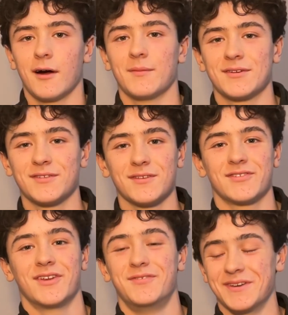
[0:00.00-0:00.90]
mentioned
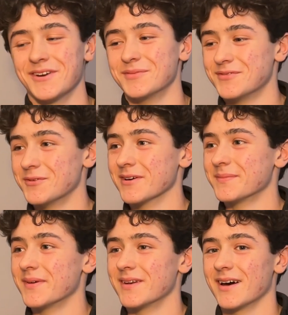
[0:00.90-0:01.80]
this in a video before,
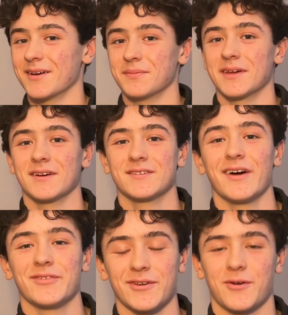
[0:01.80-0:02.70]
but I played
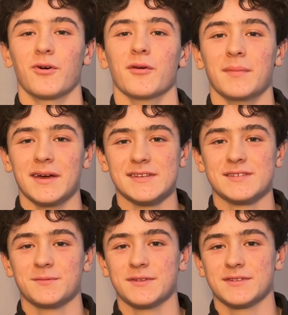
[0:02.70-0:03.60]
airsoft at a corn
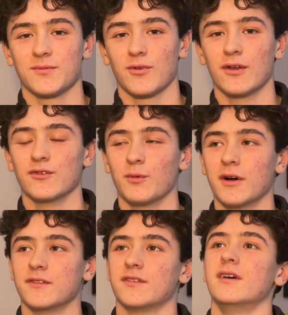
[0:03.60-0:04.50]
maze with some friends
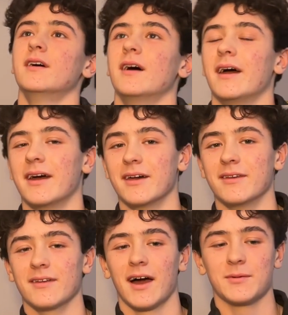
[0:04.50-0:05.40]
once,
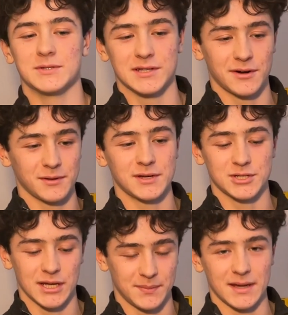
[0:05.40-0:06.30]
and I was literally
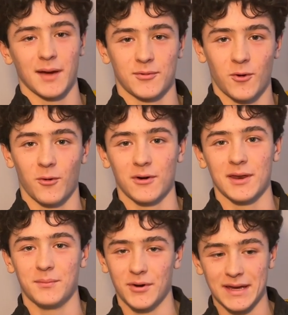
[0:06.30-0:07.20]
just like picking up corn
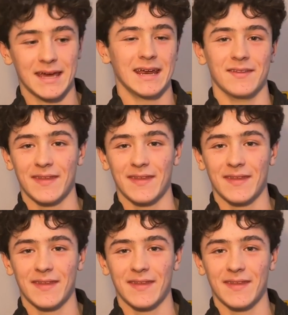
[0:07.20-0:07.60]
and putting it in